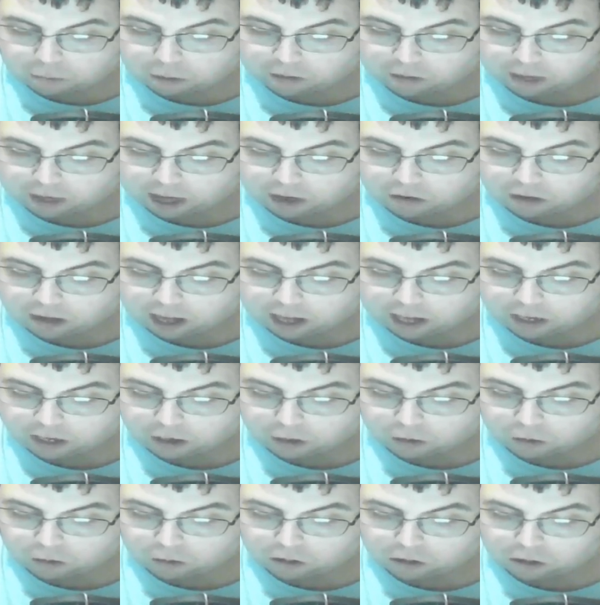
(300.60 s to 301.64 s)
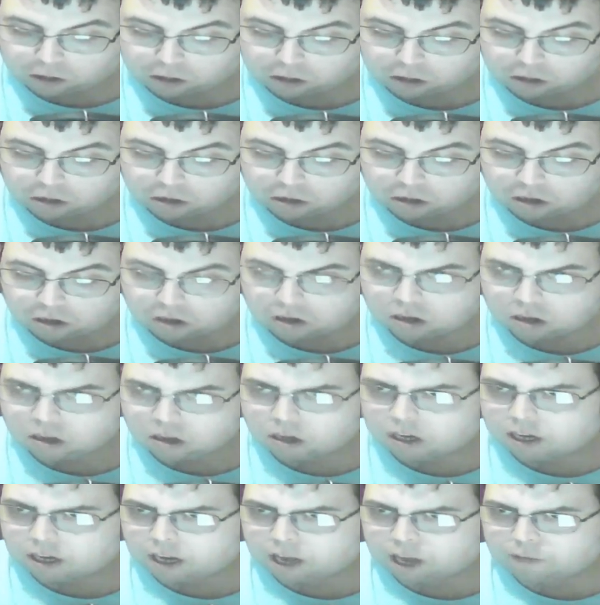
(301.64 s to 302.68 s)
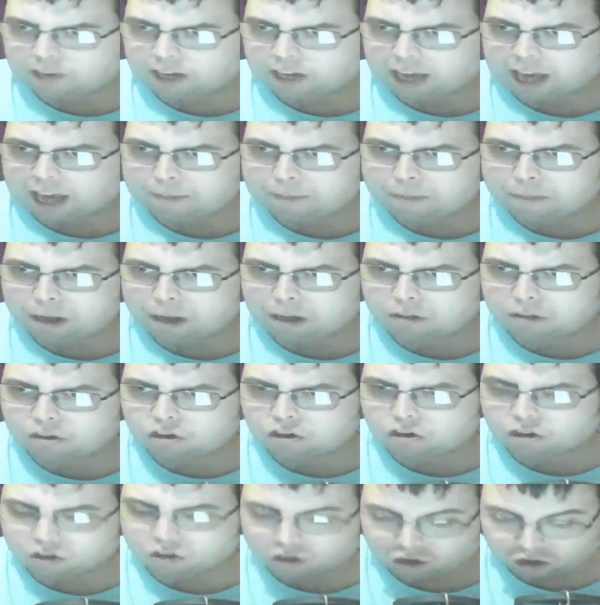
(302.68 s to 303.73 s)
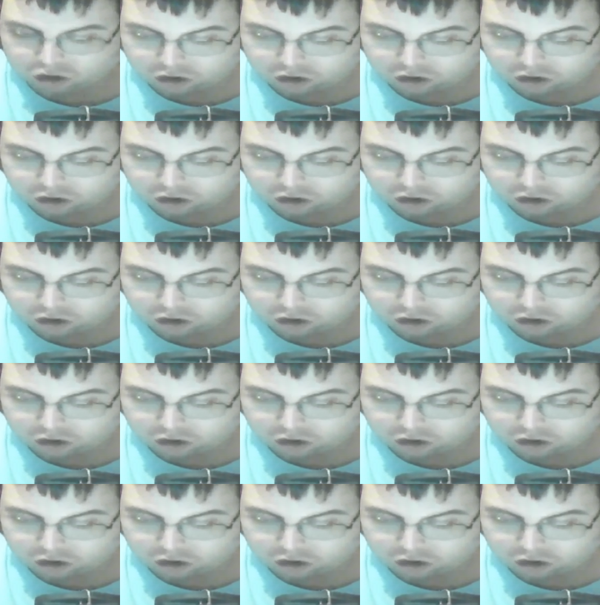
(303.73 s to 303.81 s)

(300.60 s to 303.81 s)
without adults. Neverland much.